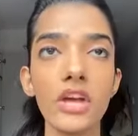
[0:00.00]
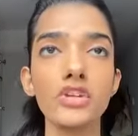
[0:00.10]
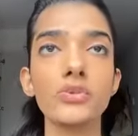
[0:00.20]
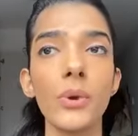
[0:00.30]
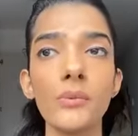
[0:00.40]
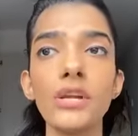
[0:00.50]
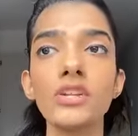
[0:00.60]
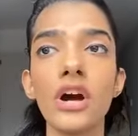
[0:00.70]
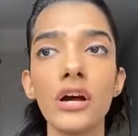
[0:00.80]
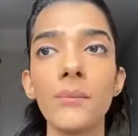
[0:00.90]
So when we
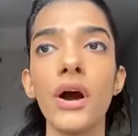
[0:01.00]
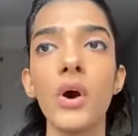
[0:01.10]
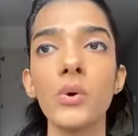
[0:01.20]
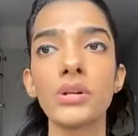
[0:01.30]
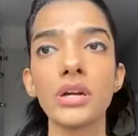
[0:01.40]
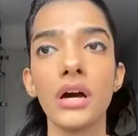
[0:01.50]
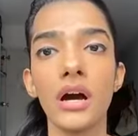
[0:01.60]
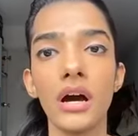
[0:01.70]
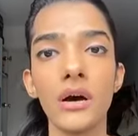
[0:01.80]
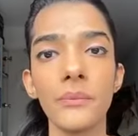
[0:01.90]
talk about
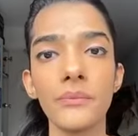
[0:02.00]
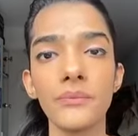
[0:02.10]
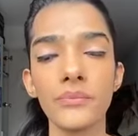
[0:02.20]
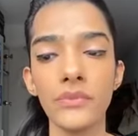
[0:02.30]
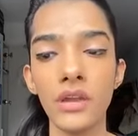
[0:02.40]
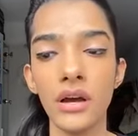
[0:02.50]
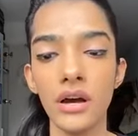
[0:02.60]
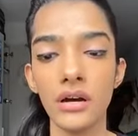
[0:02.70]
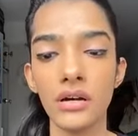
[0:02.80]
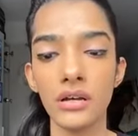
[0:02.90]

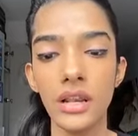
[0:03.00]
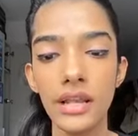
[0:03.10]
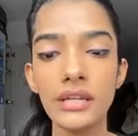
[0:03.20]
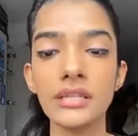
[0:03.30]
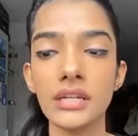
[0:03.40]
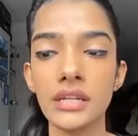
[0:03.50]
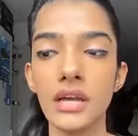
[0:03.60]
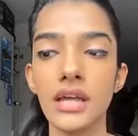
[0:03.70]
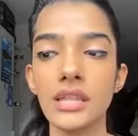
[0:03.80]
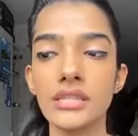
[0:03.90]
LinkedIn,
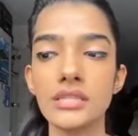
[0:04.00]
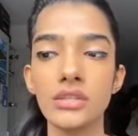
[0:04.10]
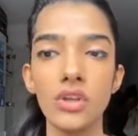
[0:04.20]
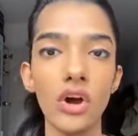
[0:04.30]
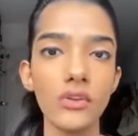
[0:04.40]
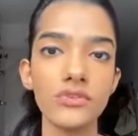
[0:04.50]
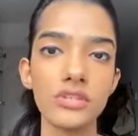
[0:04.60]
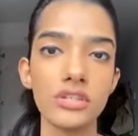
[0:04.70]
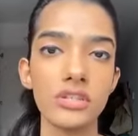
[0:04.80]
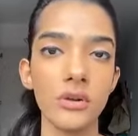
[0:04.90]
it's not
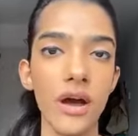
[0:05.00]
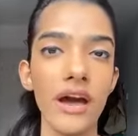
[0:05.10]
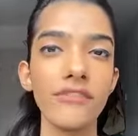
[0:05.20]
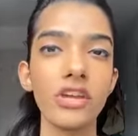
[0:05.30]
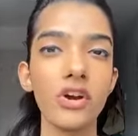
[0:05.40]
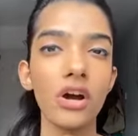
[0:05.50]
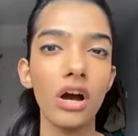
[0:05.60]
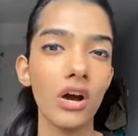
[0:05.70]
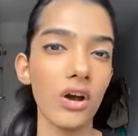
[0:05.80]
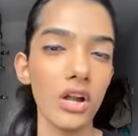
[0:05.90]
just having your
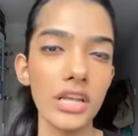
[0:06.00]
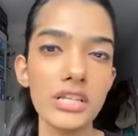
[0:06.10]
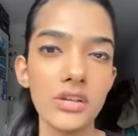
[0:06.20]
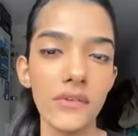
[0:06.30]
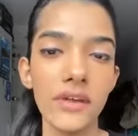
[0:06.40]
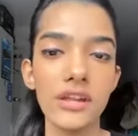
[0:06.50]
colleagues on there.